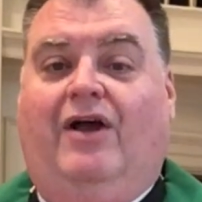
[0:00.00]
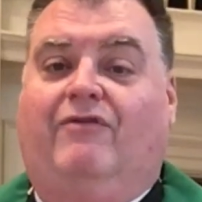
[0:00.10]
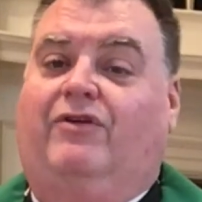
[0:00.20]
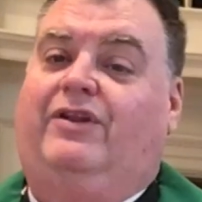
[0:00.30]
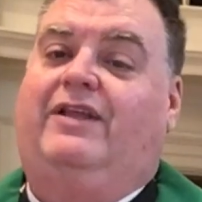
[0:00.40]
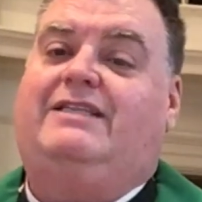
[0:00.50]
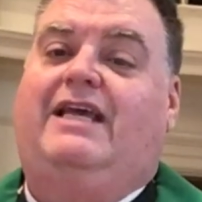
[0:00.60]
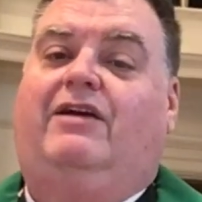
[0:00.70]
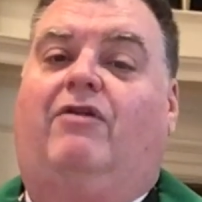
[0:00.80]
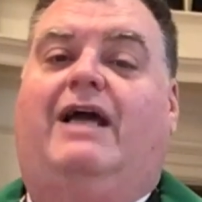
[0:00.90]
For to this
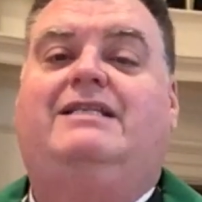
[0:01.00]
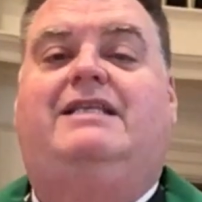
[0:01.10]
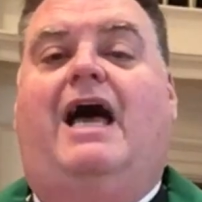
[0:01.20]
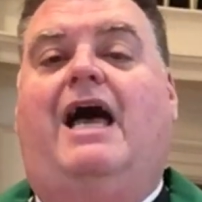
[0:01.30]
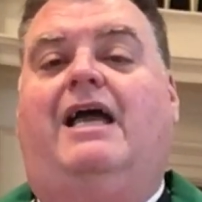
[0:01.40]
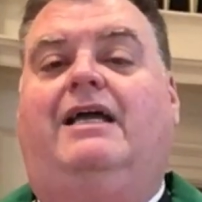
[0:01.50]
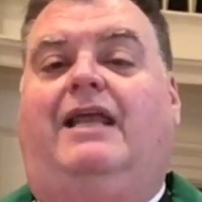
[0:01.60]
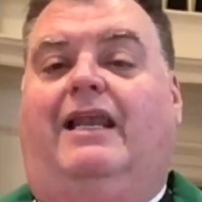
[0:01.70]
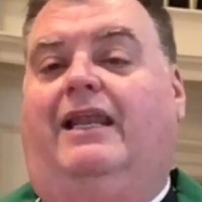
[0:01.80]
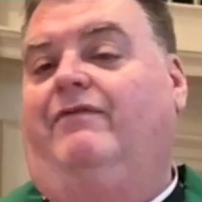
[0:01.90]
end Christ died
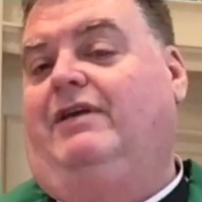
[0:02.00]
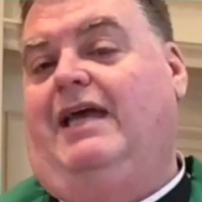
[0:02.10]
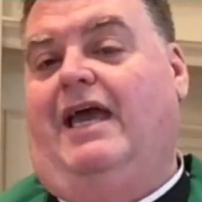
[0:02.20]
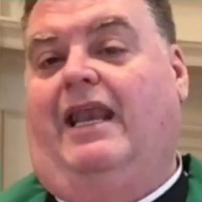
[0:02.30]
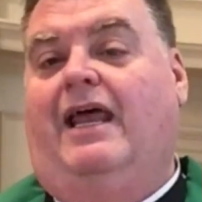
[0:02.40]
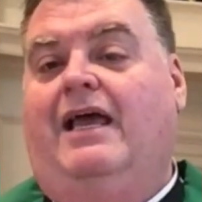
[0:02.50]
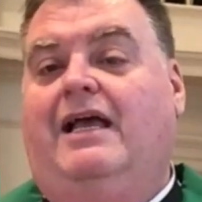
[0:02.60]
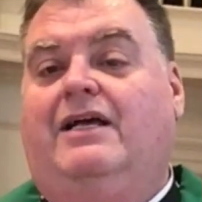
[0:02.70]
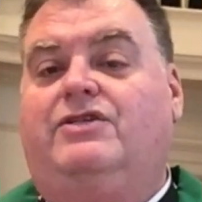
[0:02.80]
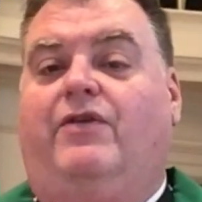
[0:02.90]
and lived again,
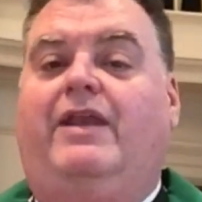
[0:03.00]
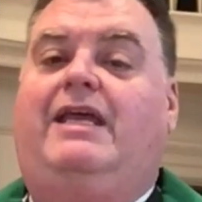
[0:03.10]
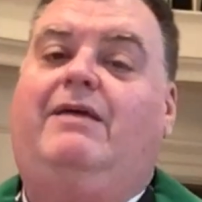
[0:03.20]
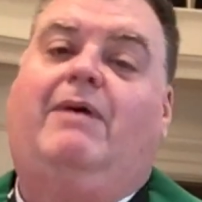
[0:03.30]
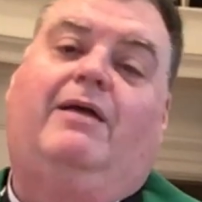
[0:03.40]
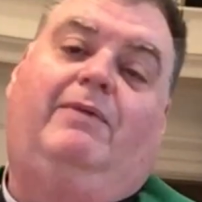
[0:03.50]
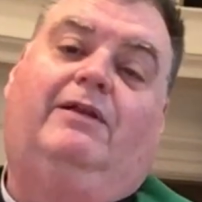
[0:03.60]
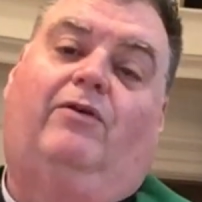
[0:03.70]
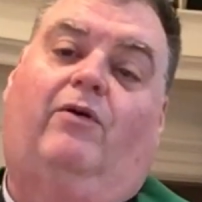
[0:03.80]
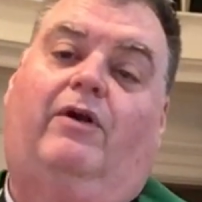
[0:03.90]
so that he might be
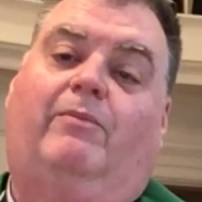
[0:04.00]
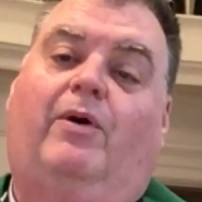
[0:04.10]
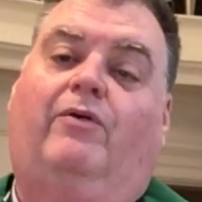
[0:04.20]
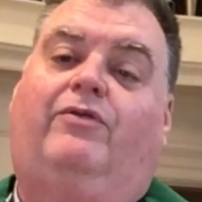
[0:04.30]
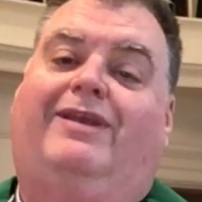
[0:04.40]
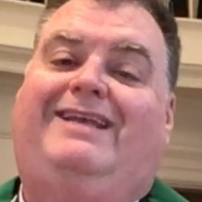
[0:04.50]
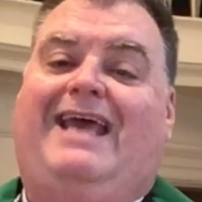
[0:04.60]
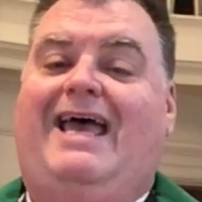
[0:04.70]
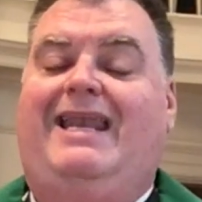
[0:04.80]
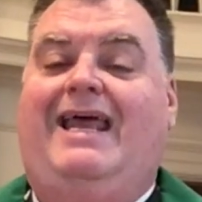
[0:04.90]
Lord of both the
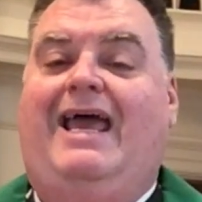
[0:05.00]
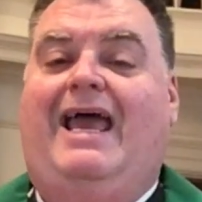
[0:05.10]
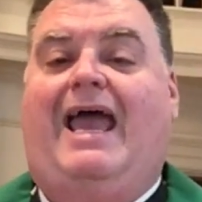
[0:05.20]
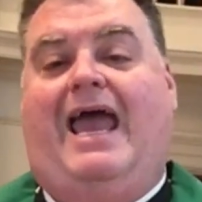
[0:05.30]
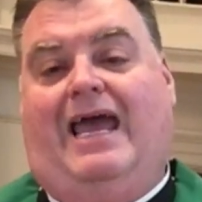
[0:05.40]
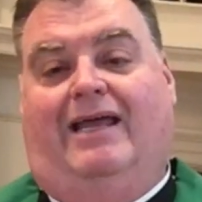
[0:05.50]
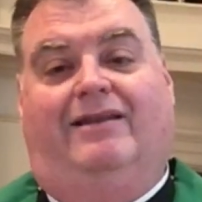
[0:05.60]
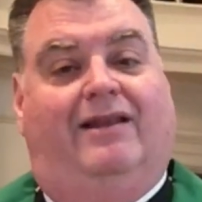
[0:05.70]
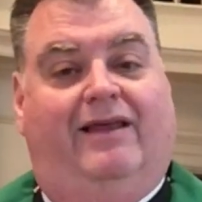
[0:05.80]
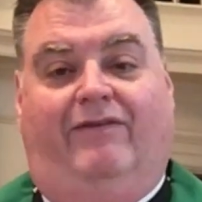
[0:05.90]
dead and
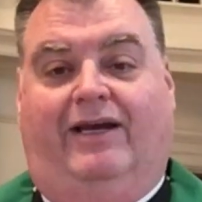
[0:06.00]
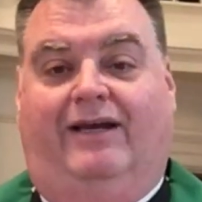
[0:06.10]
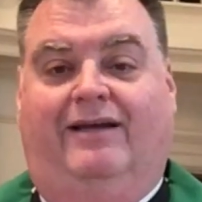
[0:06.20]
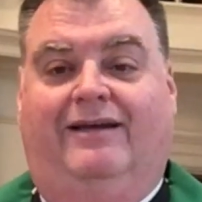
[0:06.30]
the living.